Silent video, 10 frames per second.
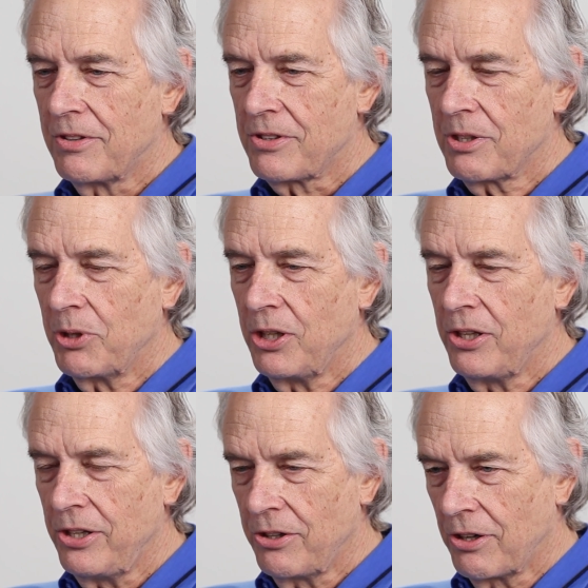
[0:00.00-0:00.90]
somebody
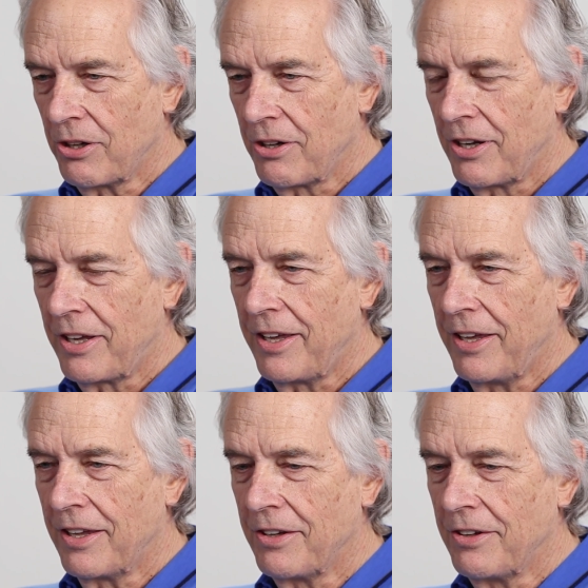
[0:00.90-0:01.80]
here,
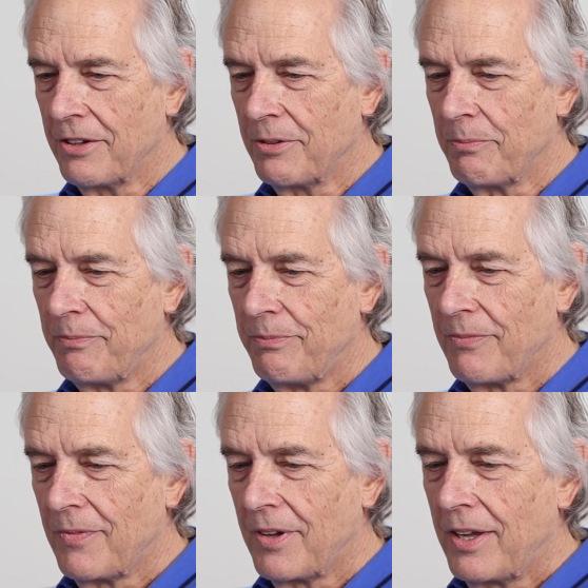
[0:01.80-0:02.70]
and
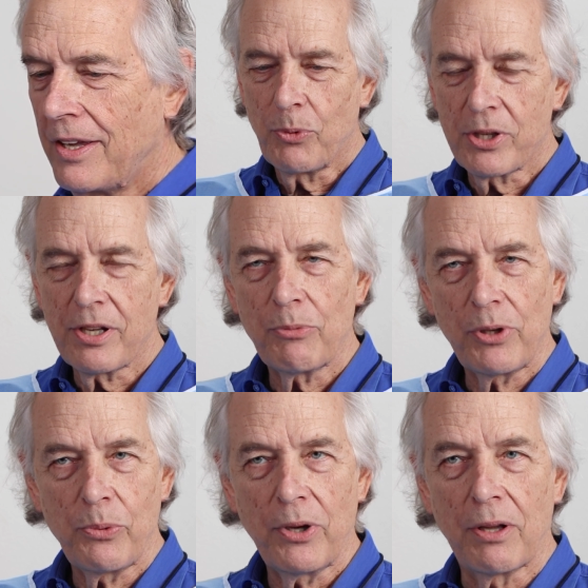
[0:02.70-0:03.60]
it worked out
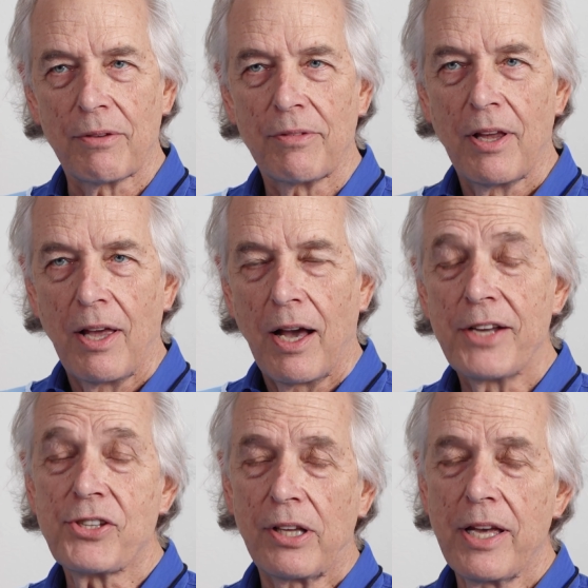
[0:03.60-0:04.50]
really well.
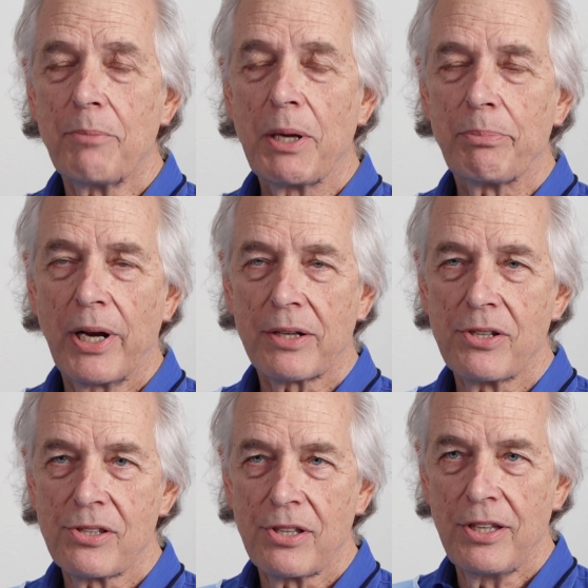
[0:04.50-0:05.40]
I still had my
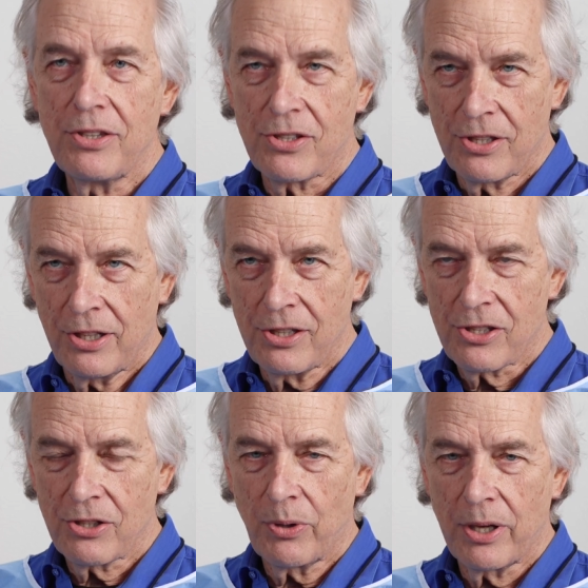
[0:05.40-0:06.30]
practice in the city,
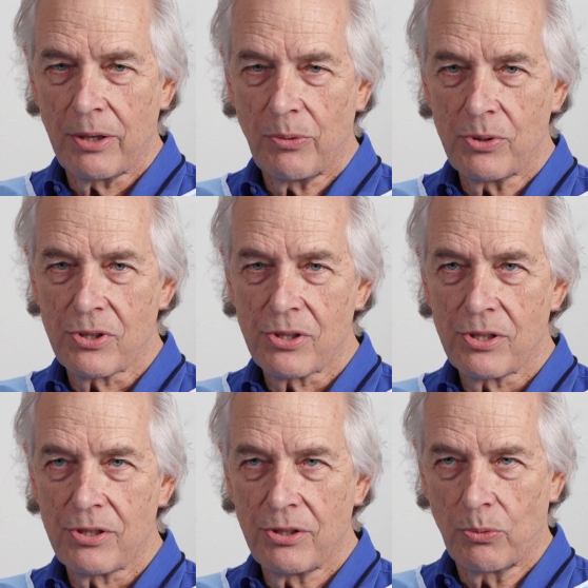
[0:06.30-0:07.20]
so I was
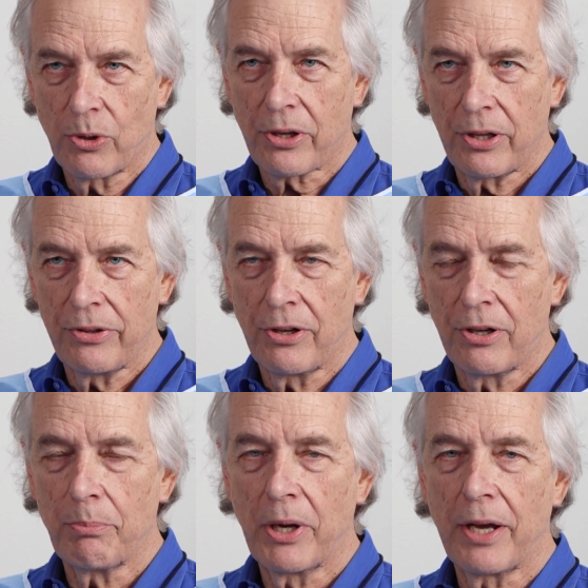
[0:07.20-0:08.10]
still working
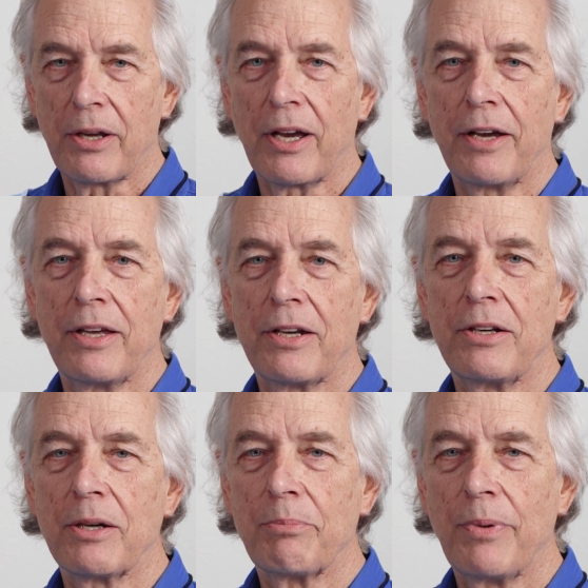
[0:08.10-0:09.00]
there, but I
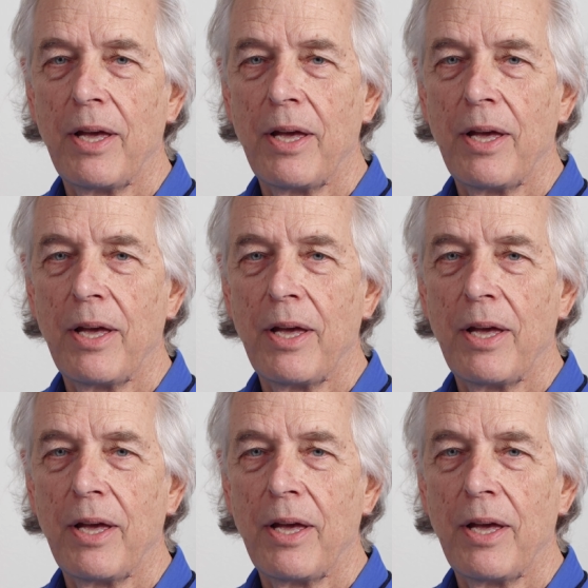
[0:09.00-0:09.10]
ended up